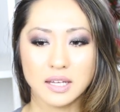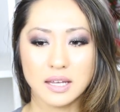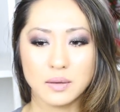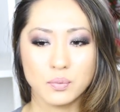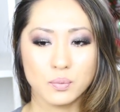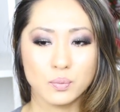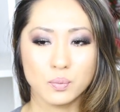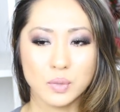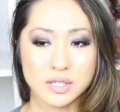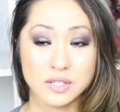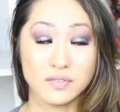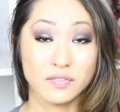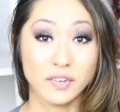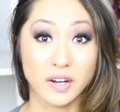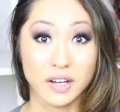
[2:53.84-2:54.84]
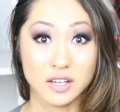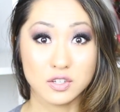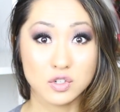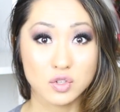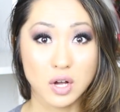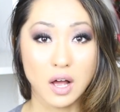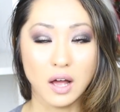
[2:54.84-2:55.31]
It wasn't very
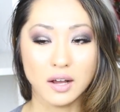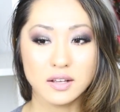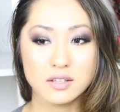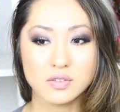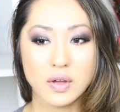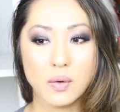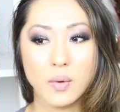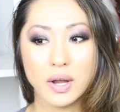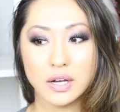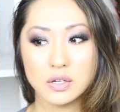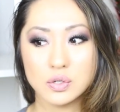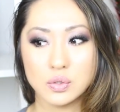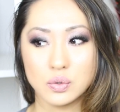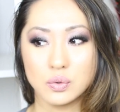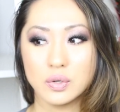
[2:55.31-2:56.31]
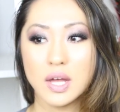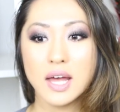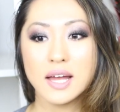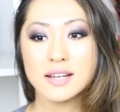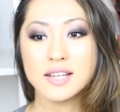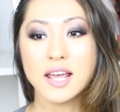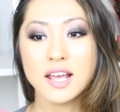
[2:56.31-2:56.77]
strong. And so I wanted to
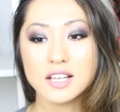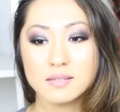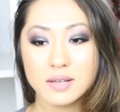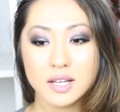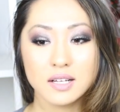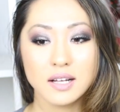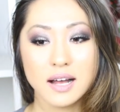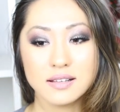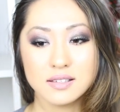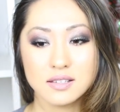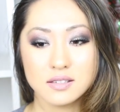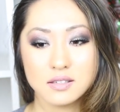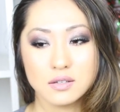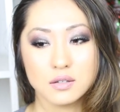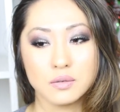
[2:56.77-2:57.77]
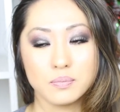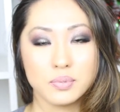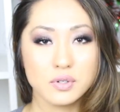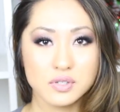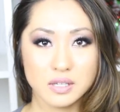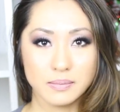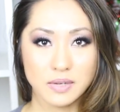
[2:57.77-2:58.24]
take as many classes to
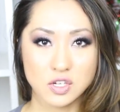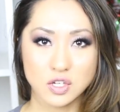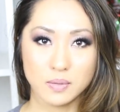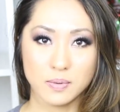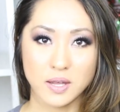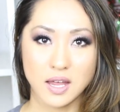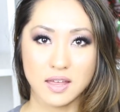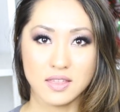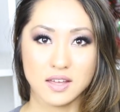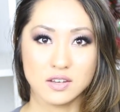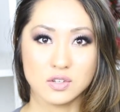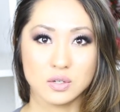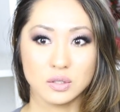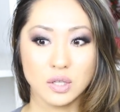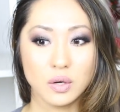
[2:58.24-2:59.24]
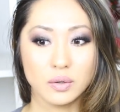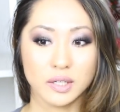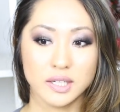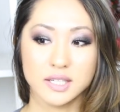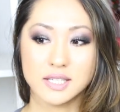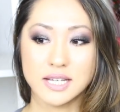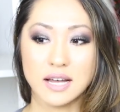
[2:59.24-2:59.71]
boost up my GPA than to
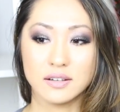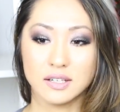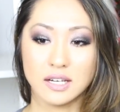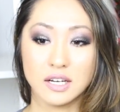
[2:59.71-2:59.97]
lower it down.